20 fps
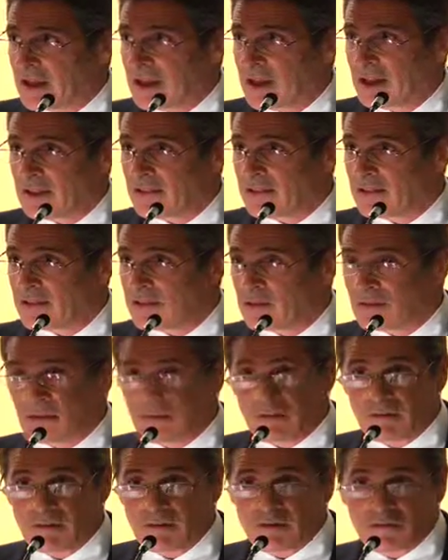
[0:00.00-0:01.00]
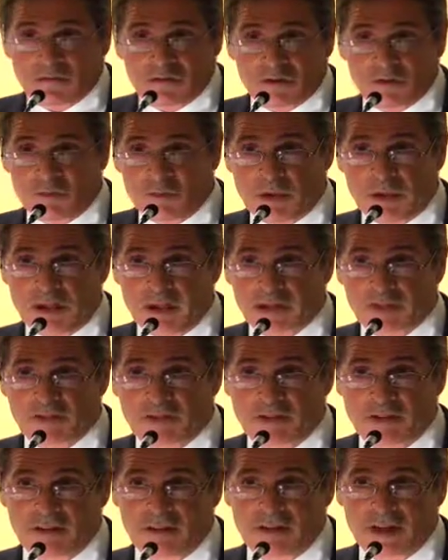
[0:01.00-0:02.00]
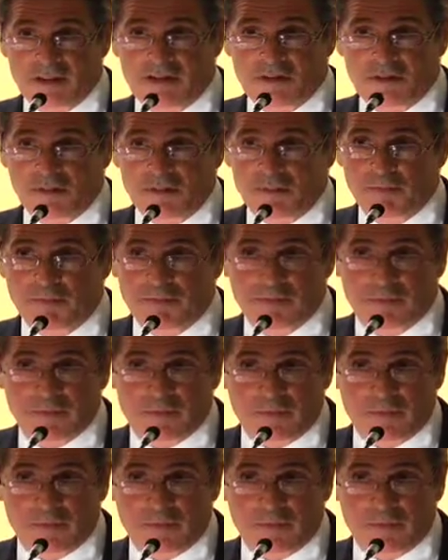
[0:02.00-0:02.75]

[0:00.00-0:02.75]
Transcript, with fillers: And to me, that's, that's the